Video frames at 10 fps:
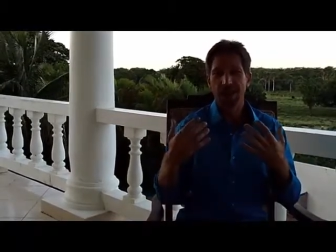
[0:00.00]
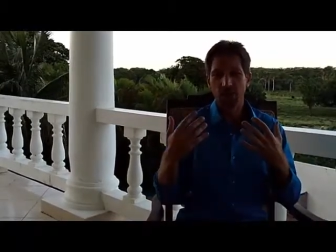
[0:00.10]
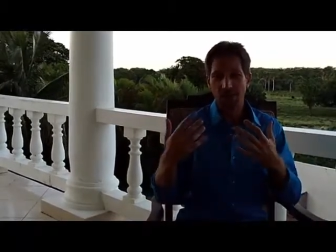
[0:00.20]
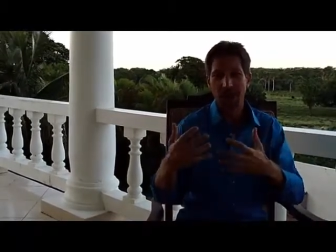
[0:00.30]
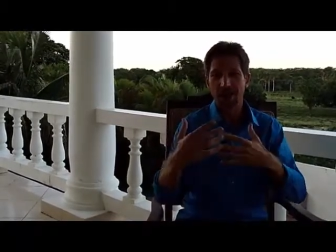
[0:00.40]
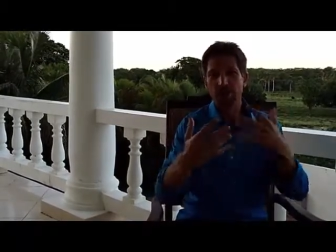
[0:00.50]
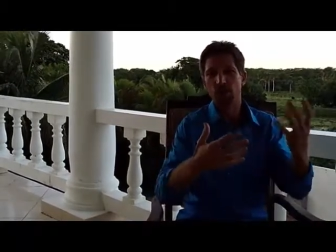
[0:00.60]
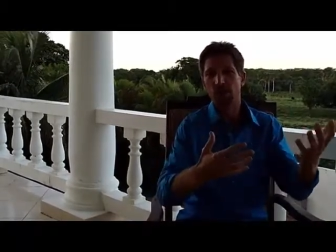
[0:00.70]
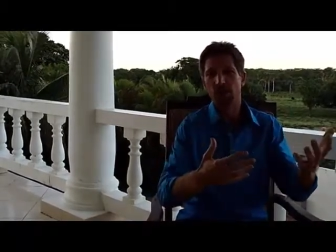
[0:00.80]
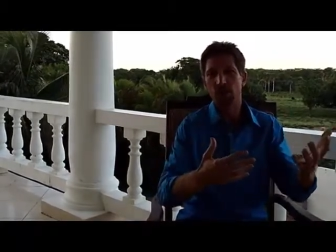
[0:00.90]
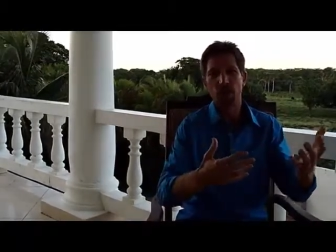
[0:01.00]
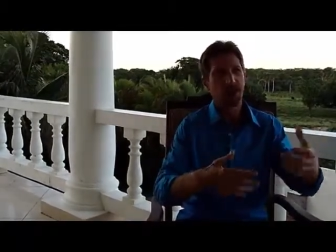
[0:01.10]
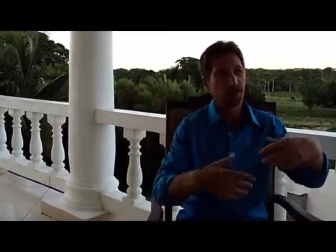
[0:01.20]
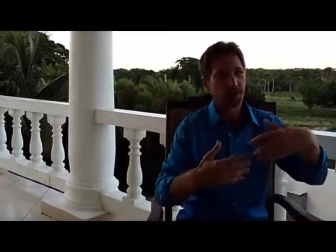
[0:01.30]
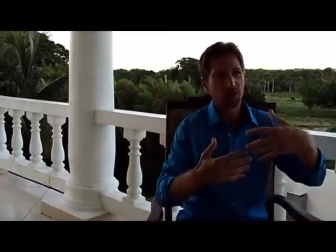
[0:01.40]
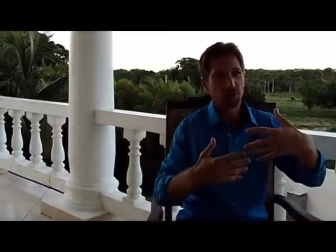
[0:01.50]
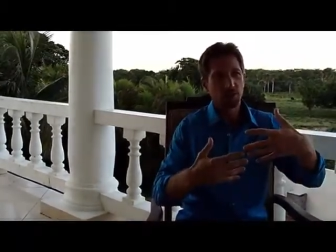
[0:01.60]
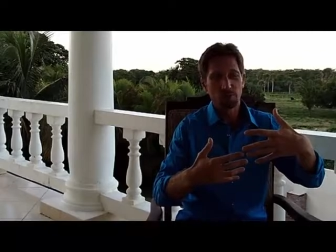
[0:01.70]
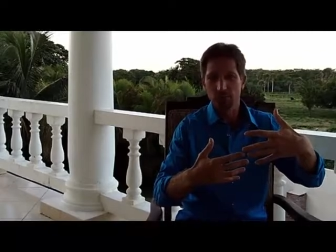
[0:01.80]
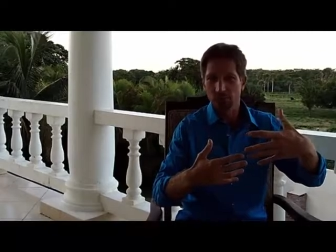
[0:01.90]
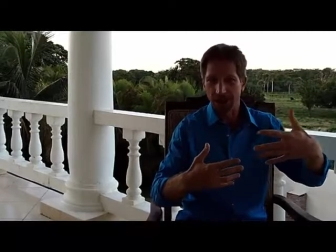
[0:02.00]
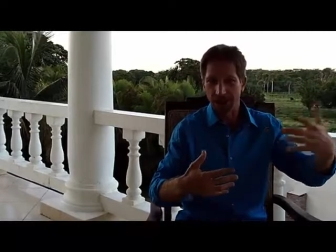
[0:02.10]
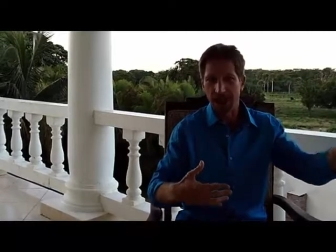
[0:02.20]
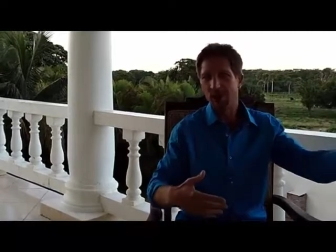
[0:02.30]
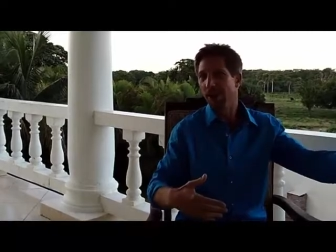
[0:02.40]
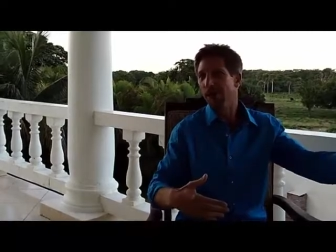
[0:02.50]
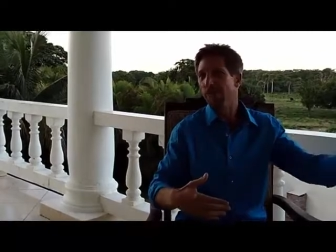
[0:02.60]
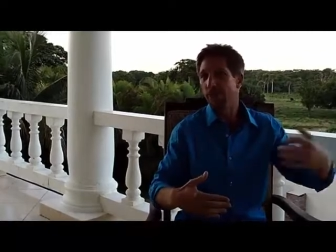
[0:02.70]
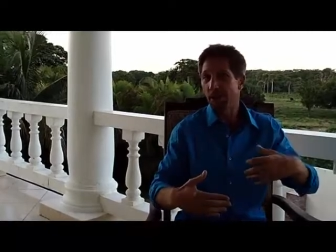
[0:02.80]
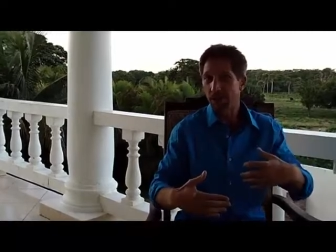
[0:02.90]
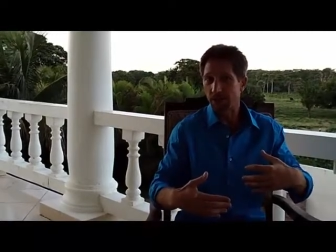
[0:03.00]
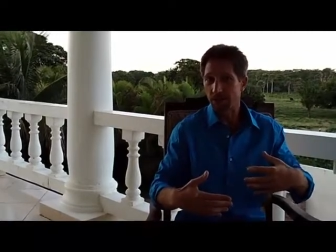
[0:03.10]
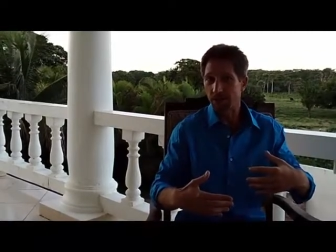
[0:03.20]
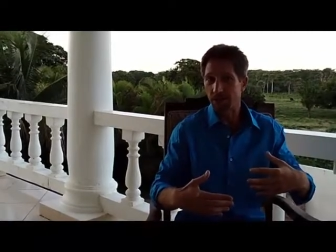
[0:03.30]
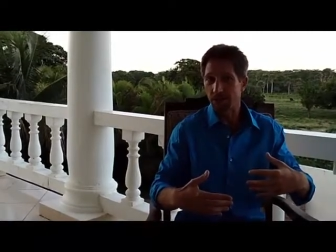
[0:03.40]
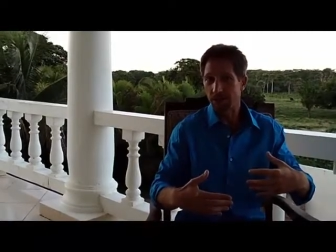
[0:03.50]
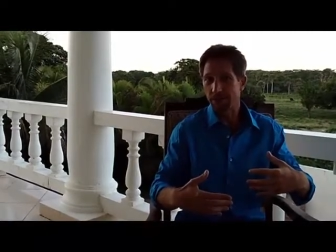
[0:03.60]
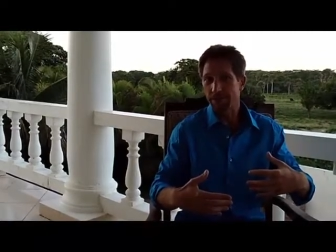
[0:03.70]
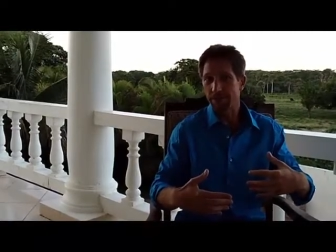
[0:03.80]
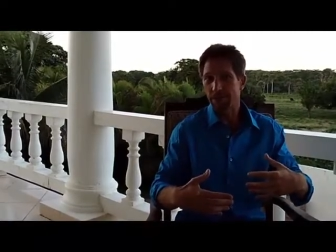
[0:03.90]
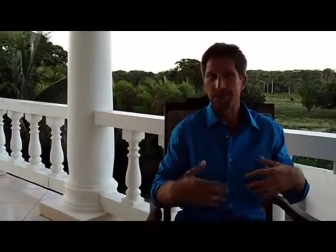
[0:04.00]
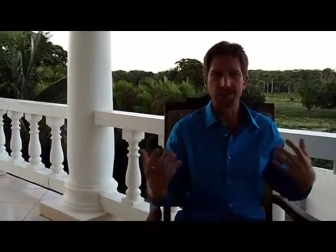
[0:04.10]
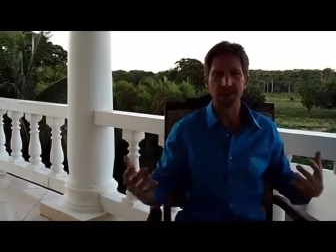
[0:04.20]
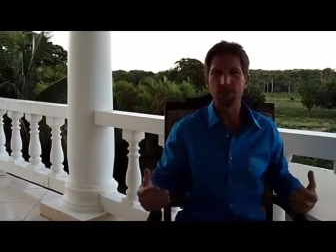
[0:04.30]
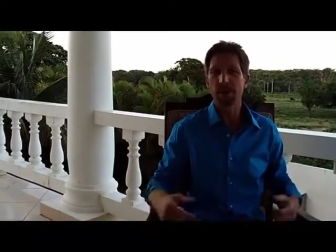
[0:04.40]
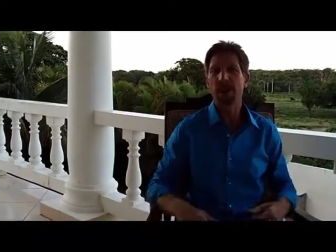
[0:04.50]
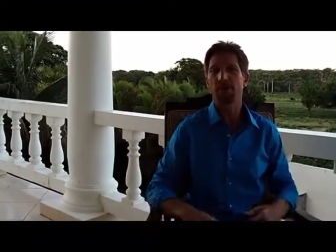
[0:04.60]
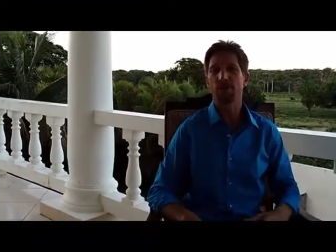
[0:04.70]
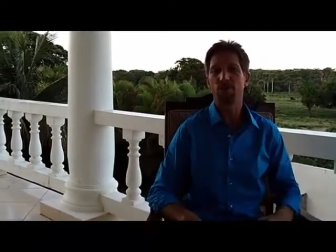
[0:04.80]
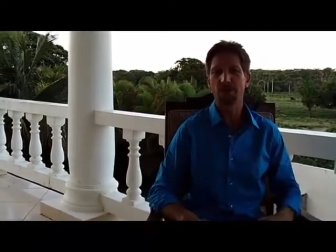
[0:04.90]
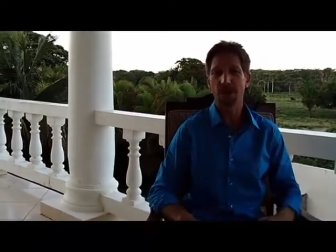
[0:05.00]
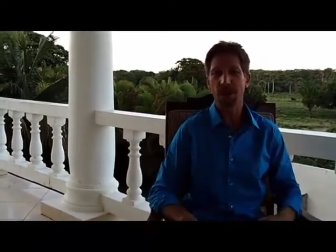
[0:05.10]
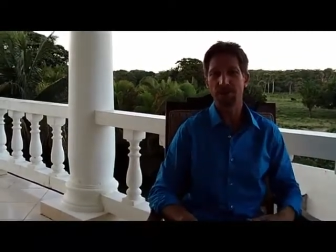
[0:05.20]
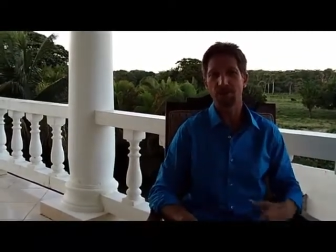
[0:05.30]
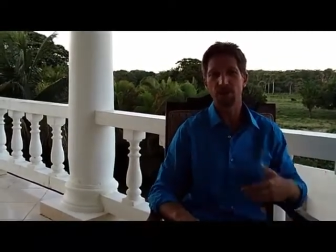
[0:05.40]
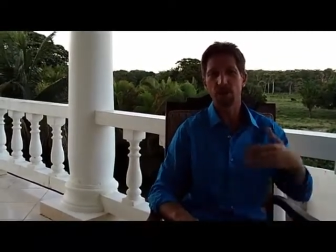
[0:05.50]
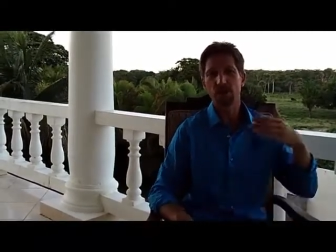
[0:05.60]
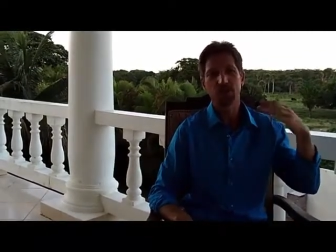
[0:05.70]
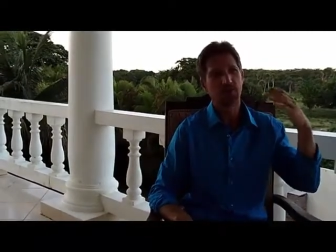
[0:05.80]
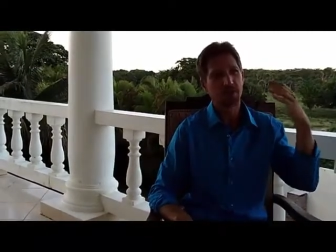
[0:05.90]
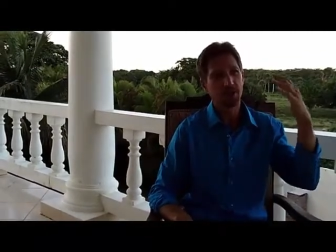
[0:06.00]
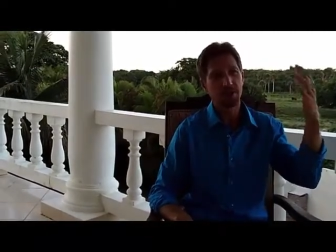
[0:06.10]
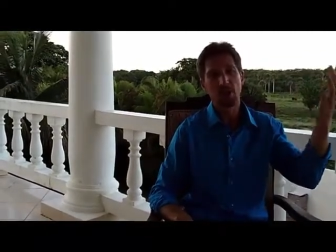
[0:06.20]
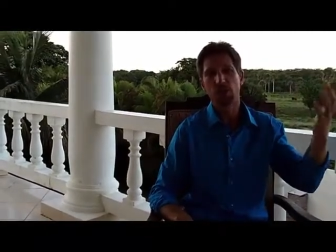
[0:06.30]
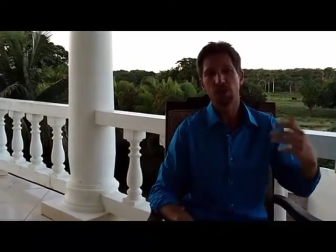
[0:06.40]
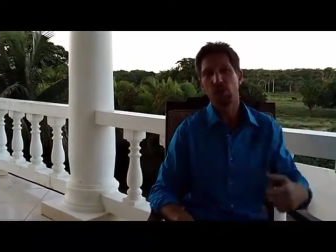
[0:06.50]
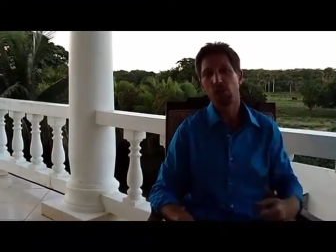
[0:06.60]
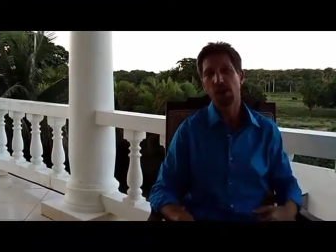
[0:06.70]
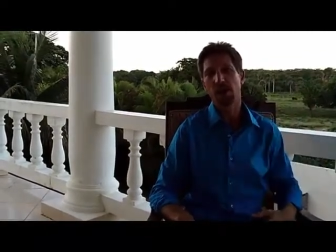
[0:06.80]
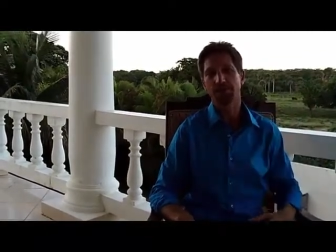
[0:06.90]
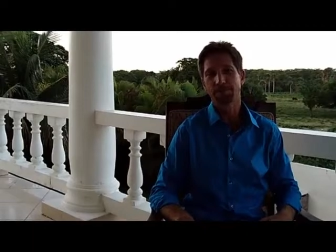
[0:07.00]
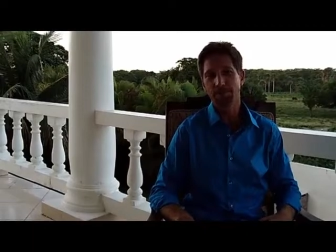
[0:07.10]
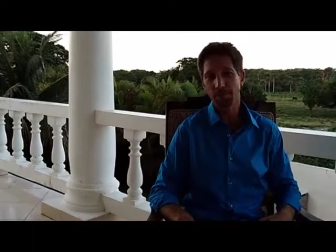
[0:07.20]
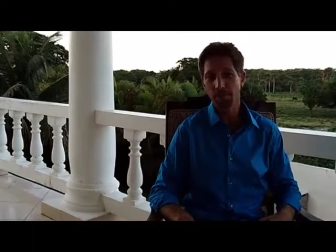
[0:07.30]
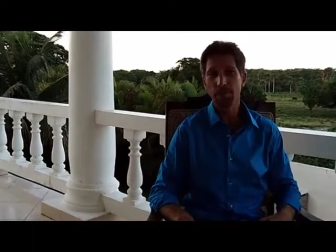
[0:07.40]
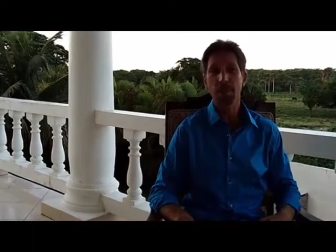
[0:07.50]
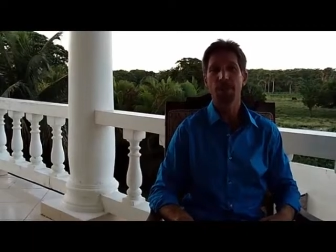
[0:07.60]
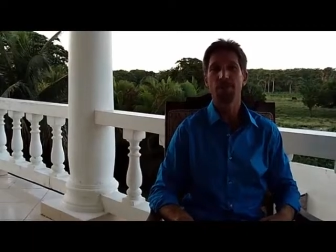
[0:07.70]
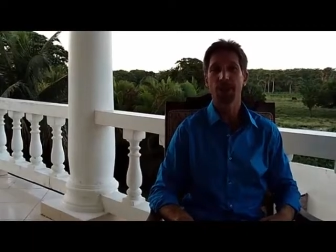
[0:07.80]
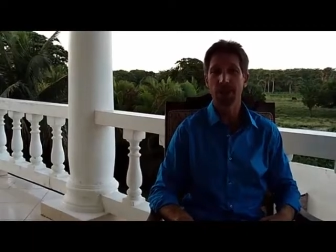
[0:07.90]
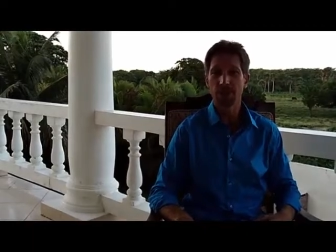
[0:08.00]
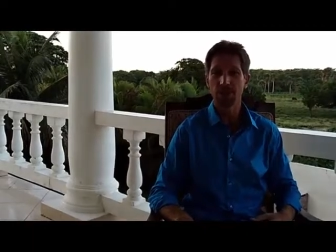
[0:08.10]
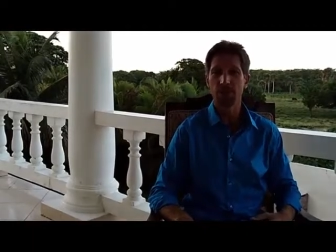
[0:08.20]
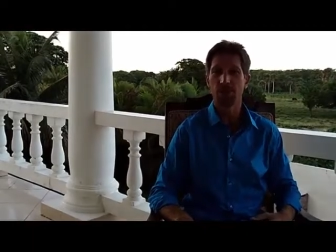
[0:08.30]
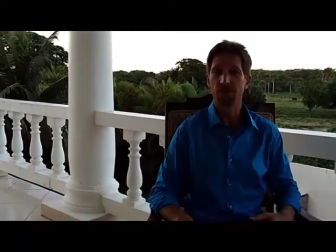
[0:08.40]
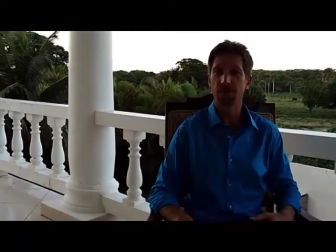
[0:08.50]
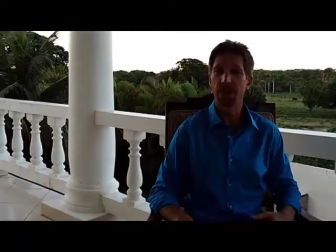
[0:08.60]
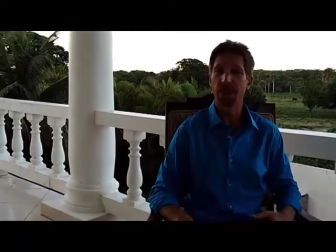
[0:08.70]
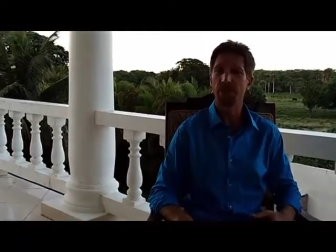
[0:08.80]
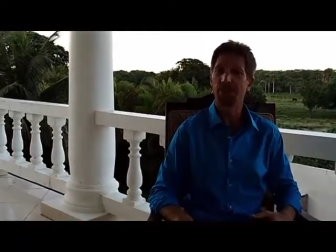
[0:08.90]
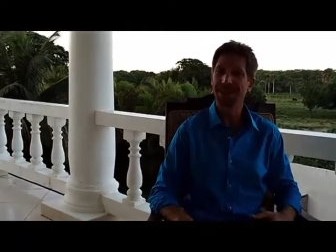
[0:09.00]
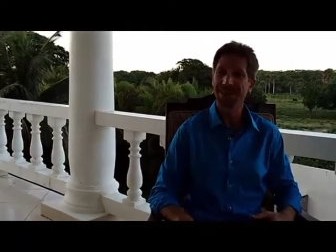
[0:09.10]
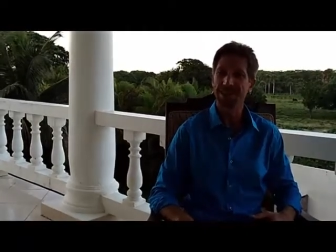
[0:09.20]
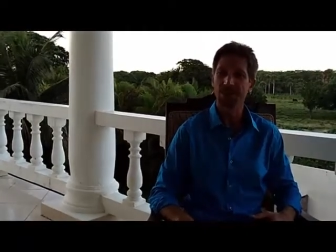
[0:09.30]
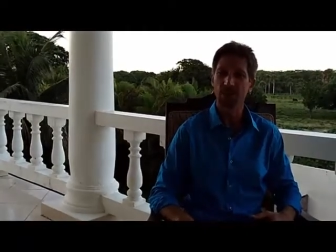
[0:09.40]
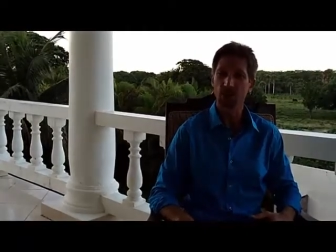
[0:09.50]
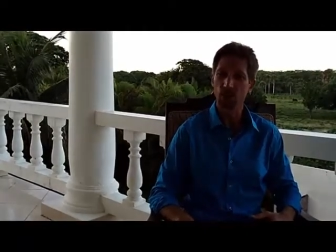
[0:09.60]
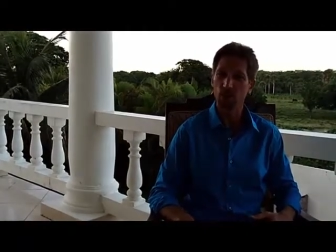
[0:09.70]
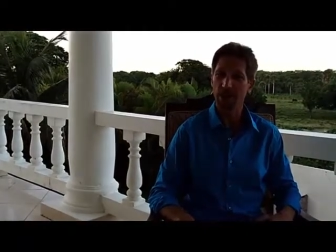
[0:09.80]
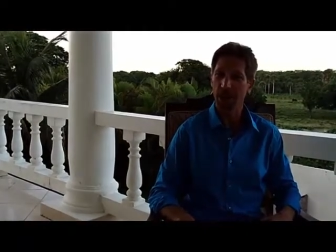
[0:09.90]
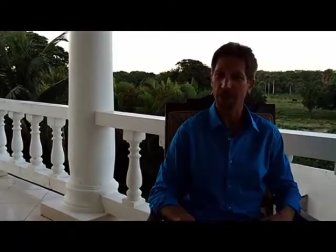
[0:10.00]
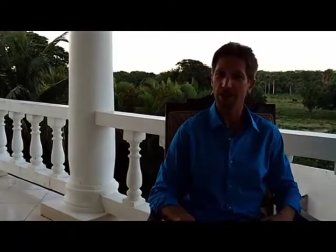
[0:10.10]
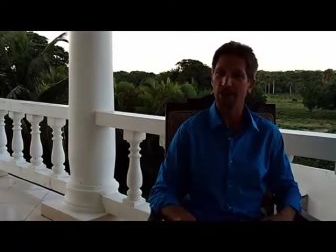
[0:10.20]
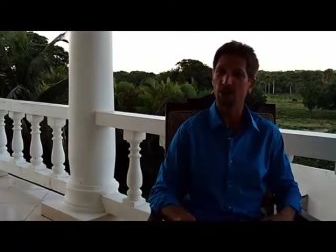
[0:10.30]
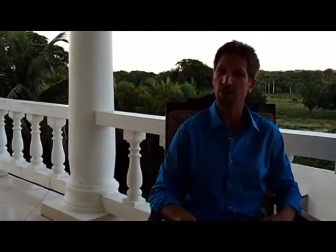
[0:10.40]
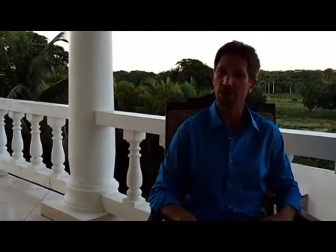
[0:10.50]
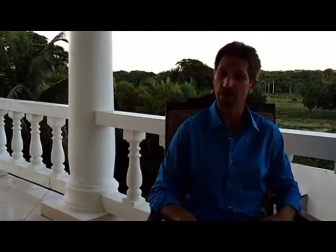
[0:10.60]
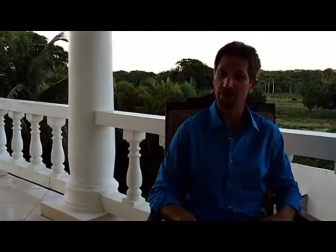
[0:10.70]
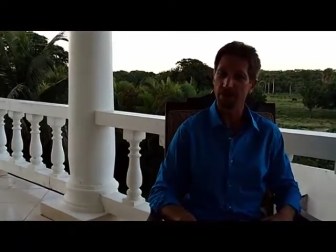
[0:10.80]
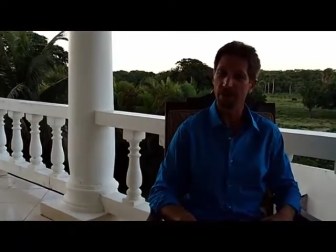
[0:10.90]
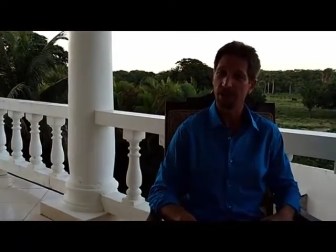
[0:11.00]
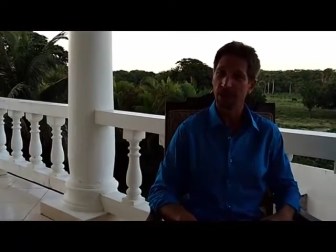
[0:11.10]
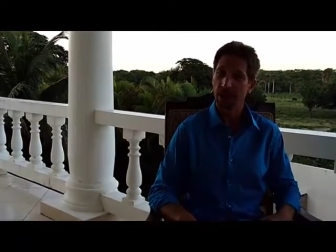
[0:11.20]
And you ask for what you want, and then you allow them to bring it to you, right? The same thing happens with life. If you just figure out what you want, and be clear and specific and believe that you can have it and you deserve it,